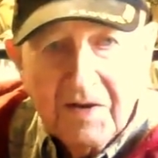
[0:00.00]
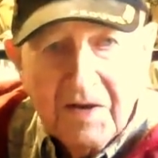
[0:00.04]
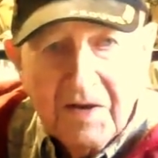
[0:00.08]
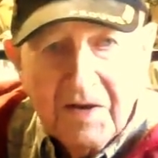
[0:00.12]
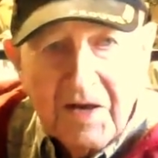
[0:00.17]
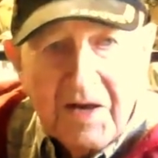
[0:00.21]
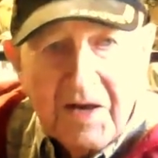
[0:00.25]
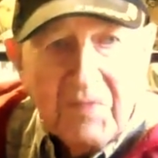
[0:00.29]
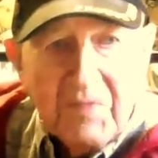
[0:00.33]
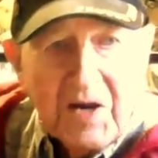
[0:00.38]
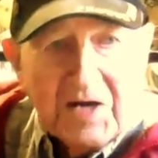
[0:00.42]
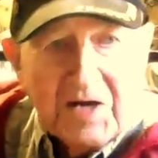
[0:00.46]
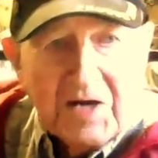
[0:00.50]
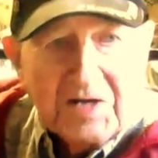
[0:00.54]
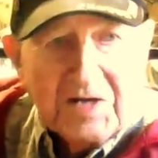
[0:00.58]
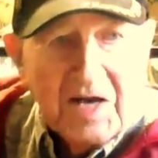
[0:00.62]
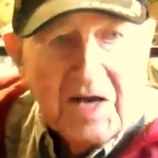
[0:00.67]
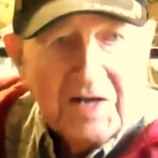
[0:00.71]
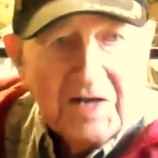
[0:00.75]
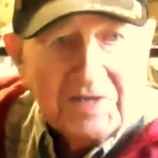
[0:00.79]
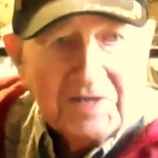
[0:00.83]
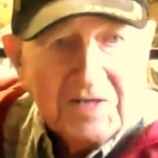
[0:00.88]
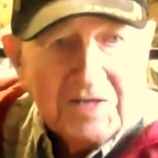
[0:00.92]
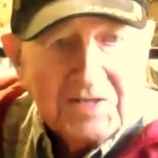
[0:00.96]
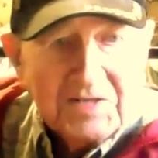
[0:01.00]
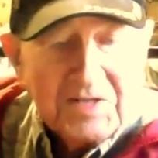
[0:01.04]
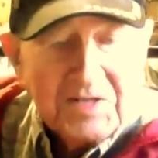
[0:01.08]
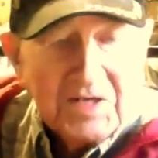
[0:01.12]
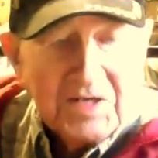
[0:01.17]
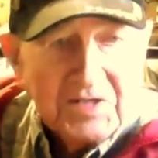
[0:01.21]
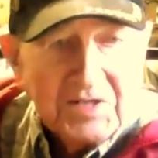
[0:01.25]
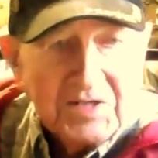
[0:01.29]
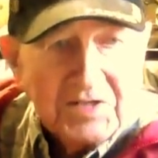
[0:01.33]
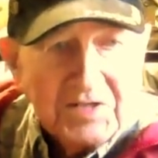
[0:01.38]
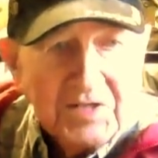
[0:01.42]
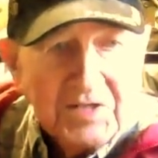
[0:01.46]
He made that
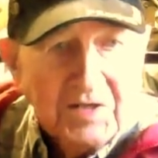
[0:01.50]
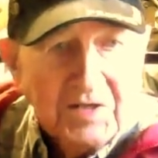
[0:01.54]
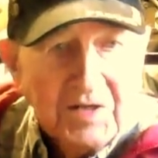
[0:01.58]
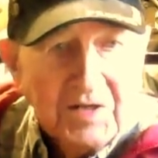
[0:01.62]
decision and